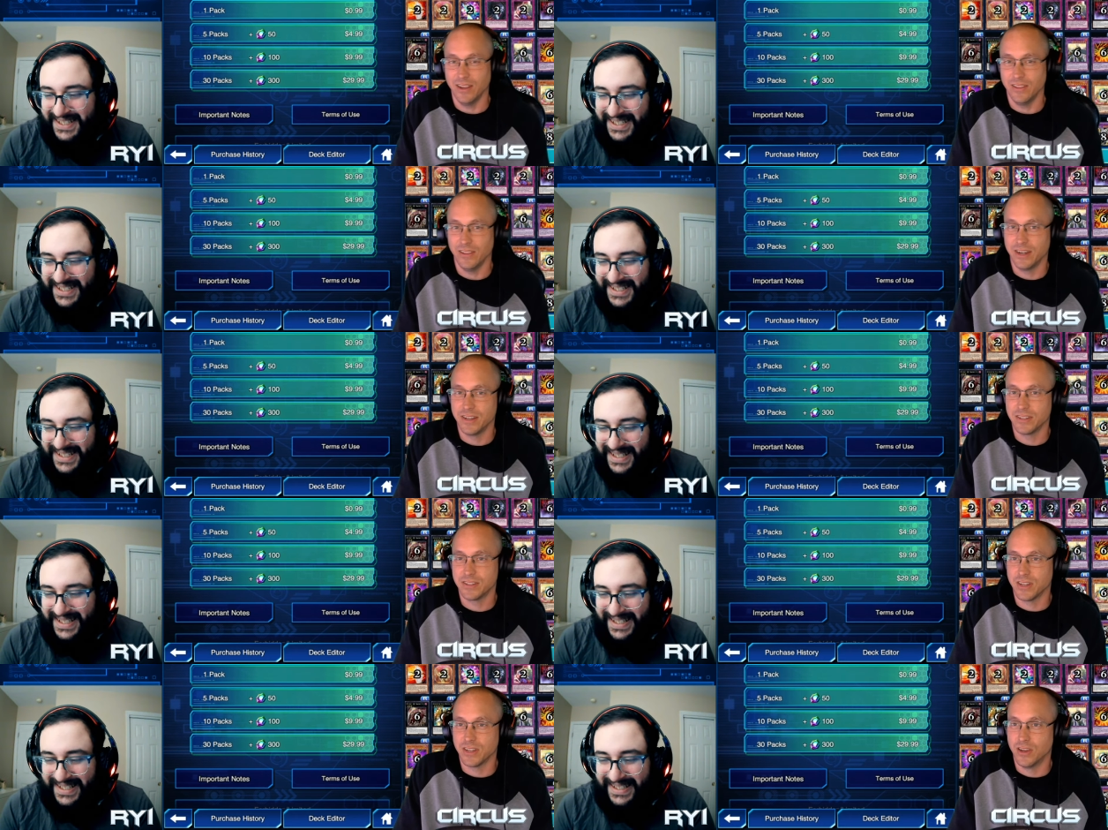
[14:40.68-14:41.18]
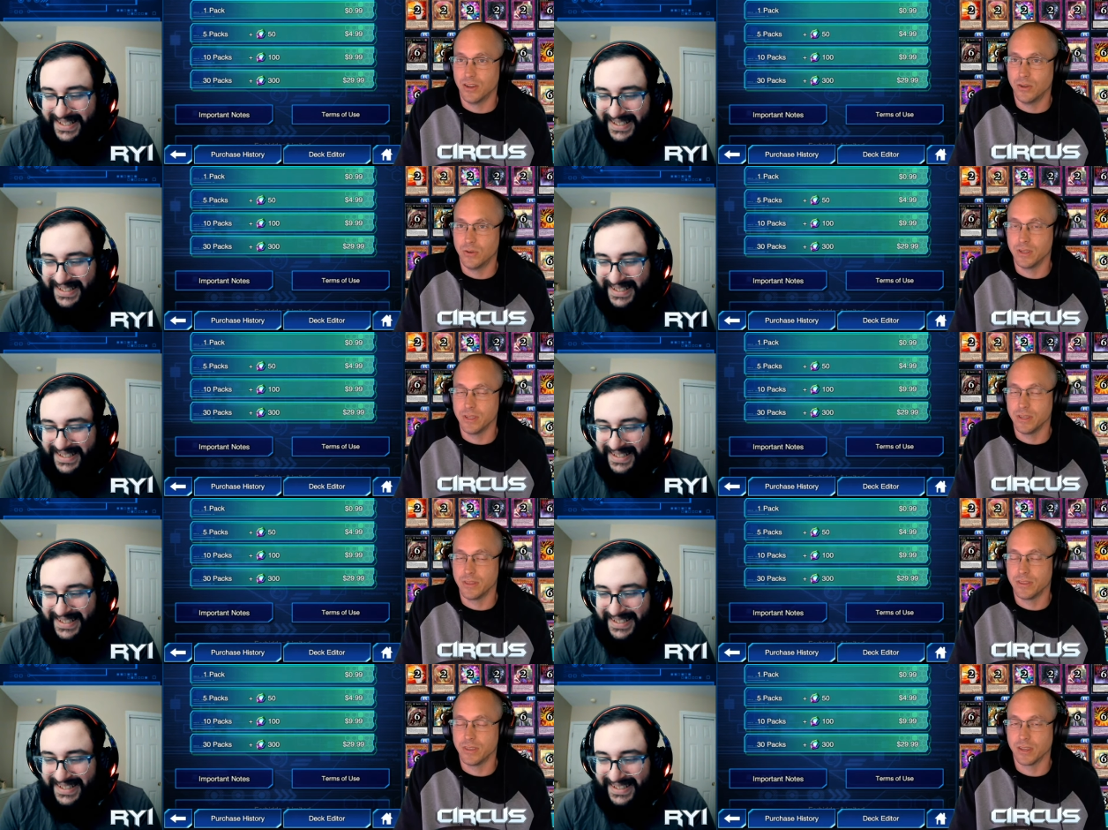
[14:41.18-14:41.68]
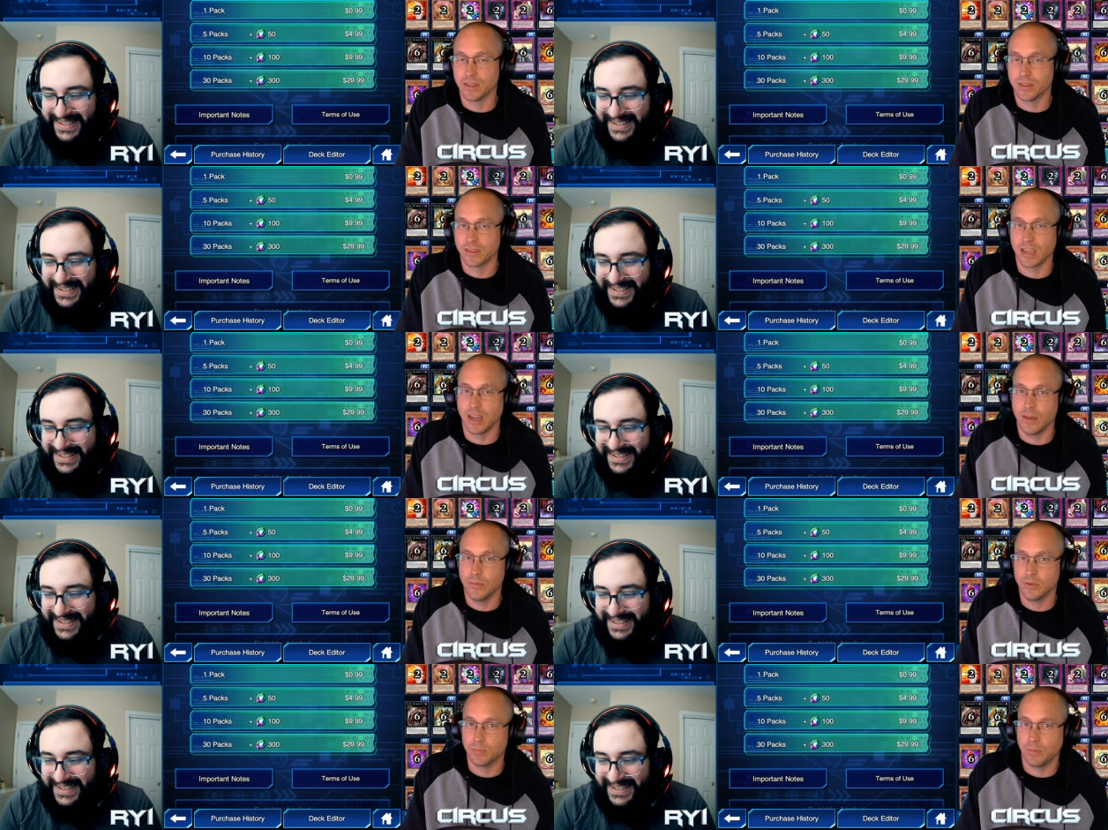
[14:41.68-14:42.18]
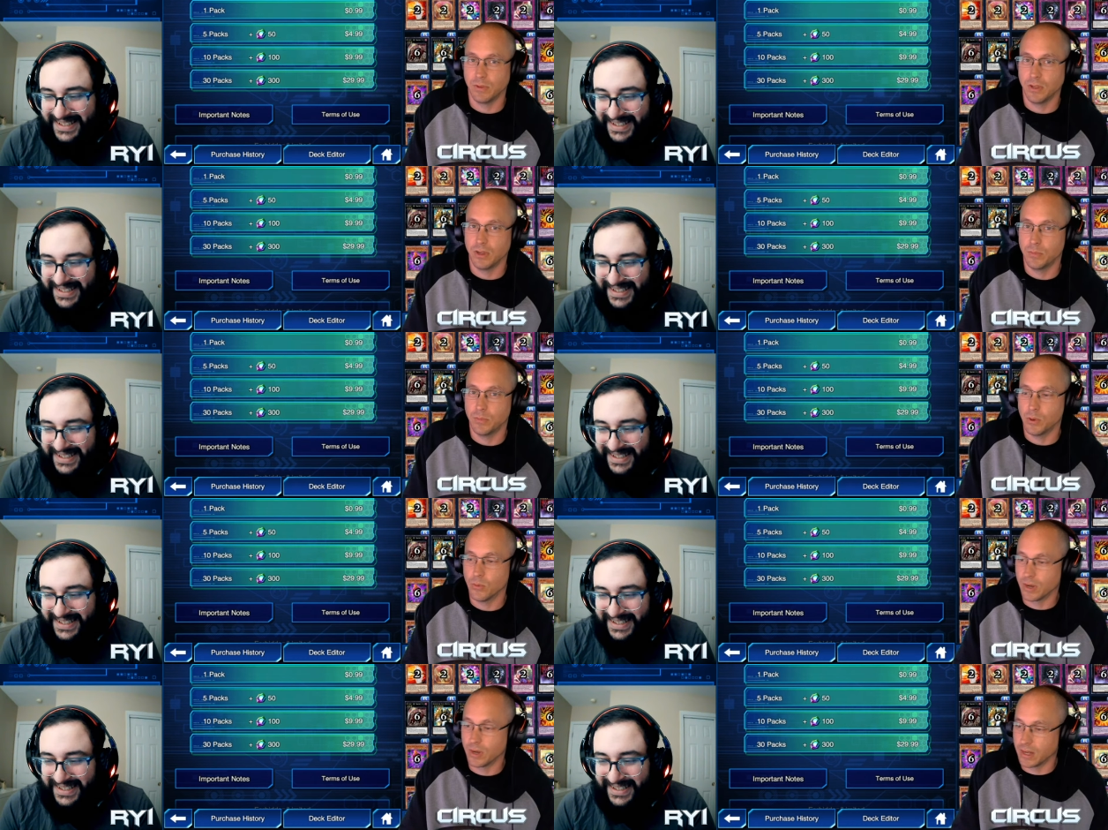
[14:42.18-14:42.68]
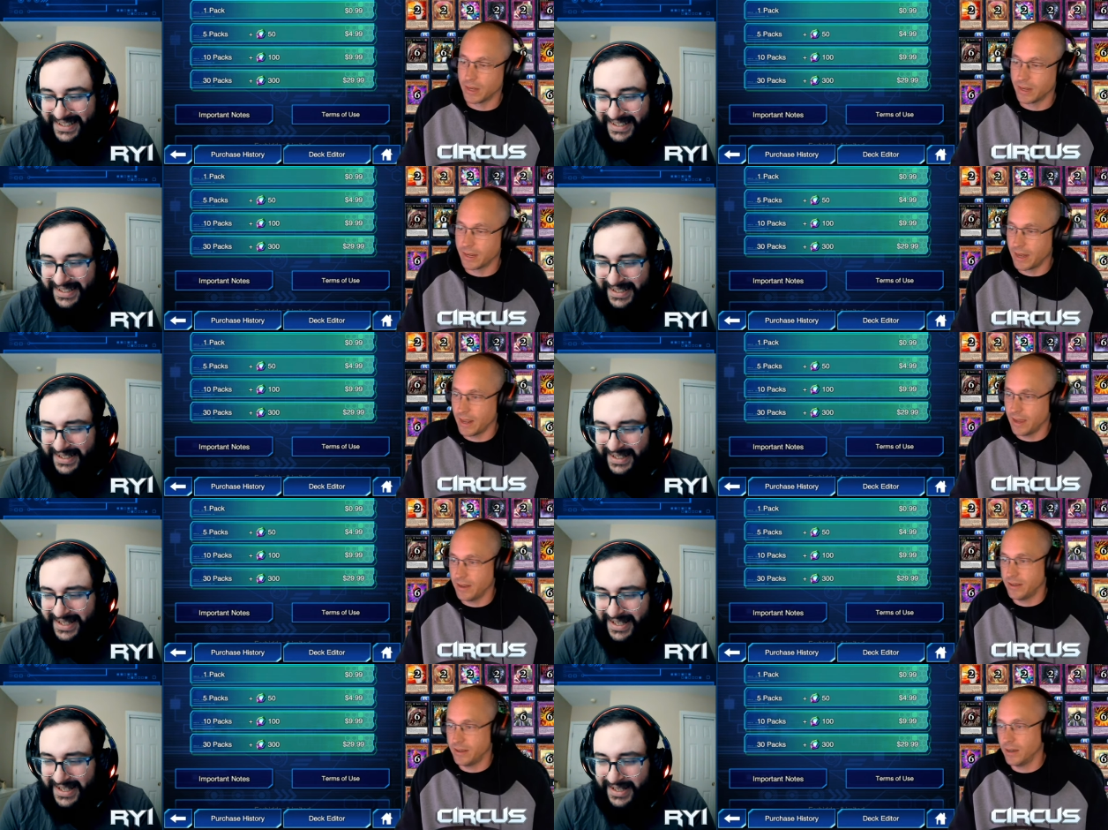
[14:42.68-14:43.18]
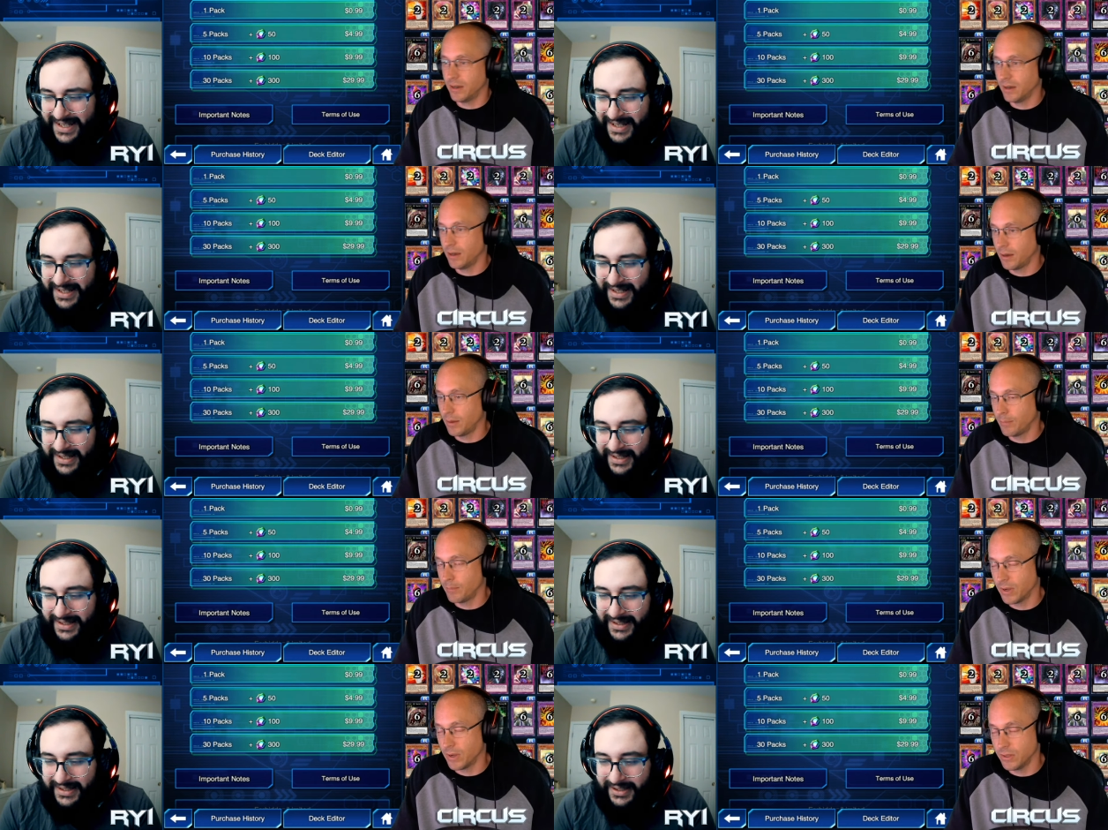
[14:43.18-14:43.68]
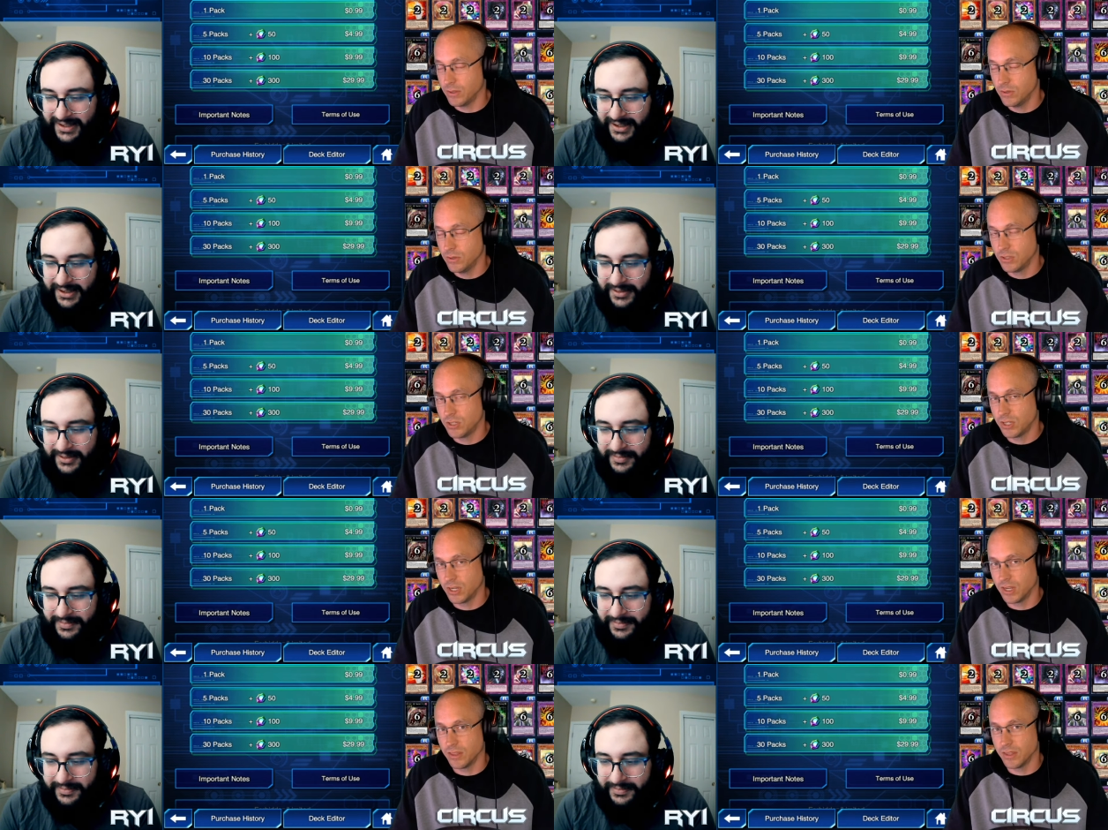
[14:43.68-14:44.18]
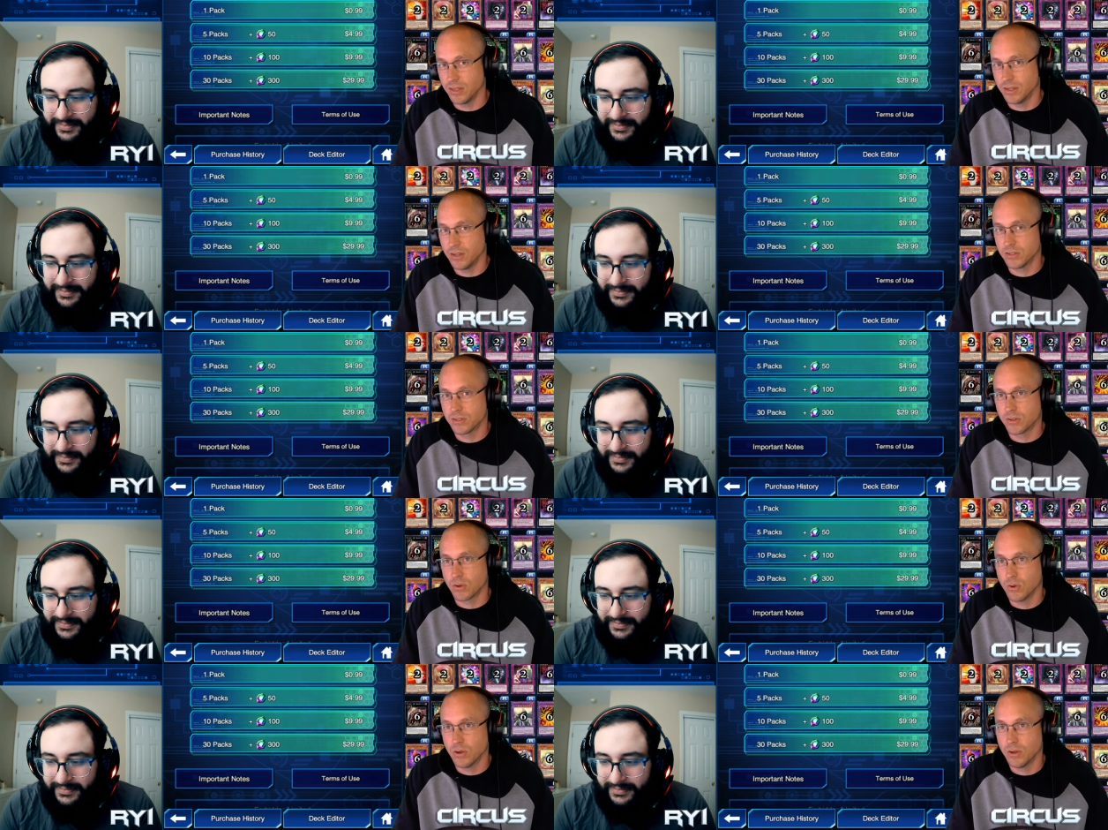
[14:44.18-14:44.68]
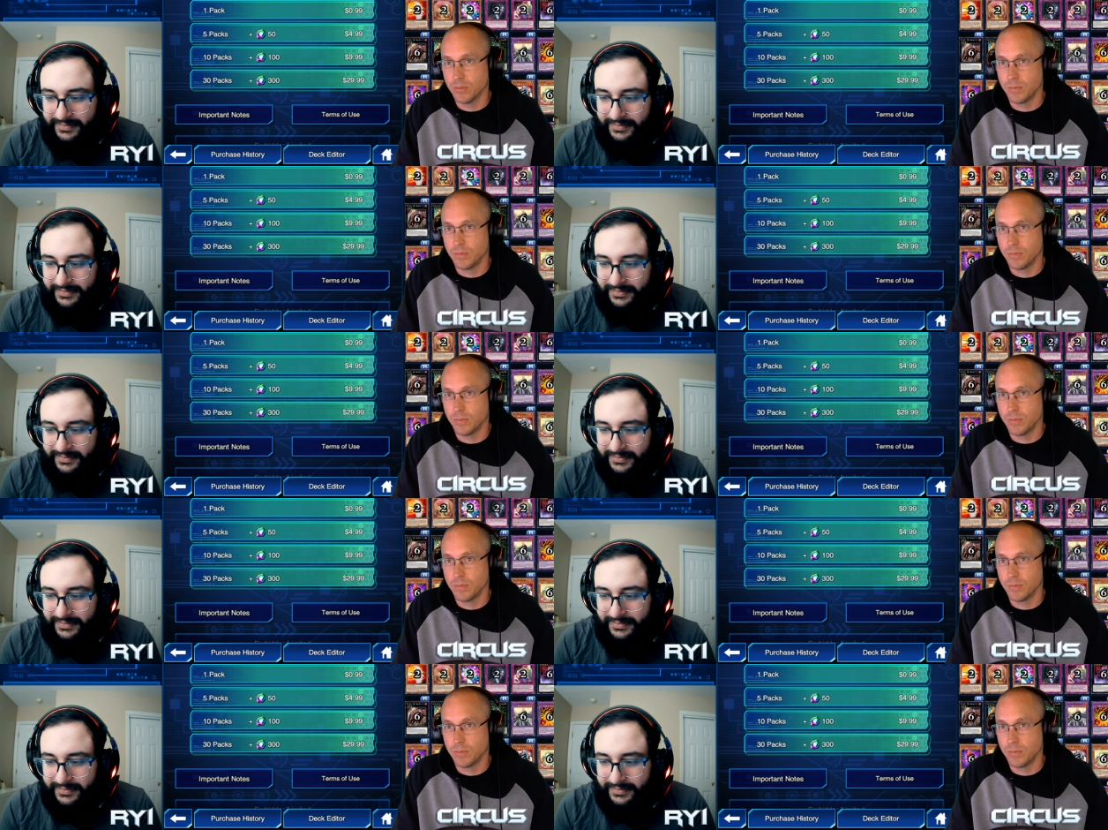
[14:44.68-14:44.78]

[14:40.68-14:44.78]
Speaker 1: Let us know what you think in the comments below, but we're going to get out of here. But you should get the Discord,